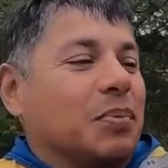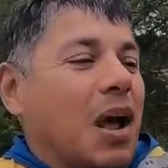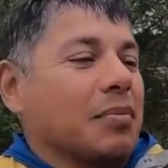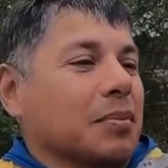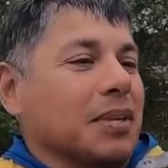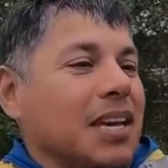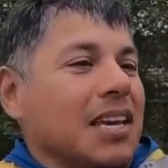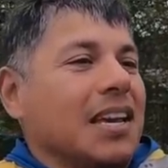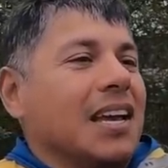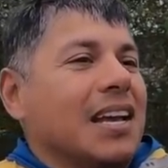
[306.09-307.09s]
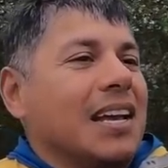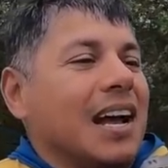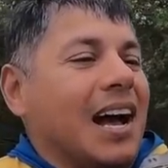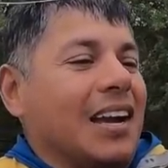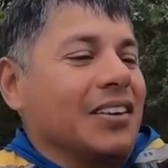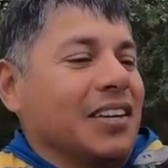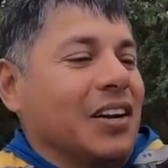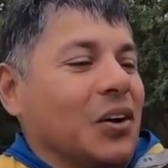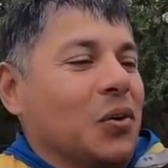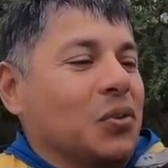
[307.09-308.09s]
Probably, I don't
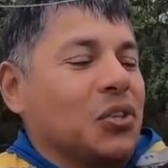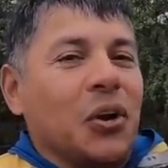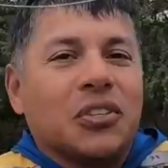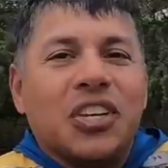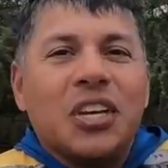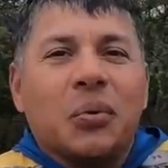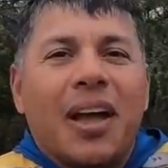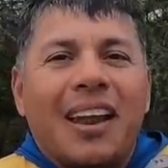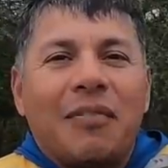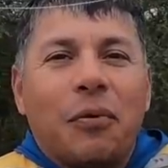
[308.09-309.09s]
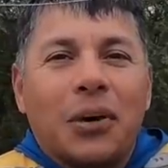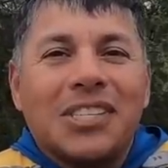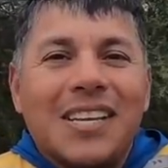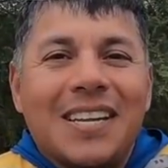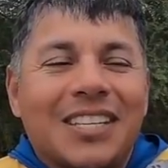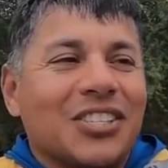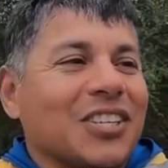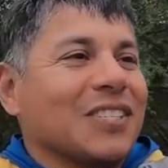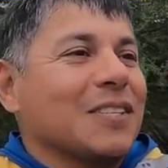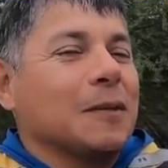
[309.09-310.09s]
know, 13 right at 14
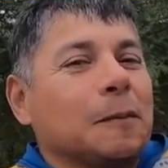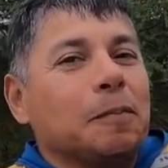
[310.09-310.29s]
inches.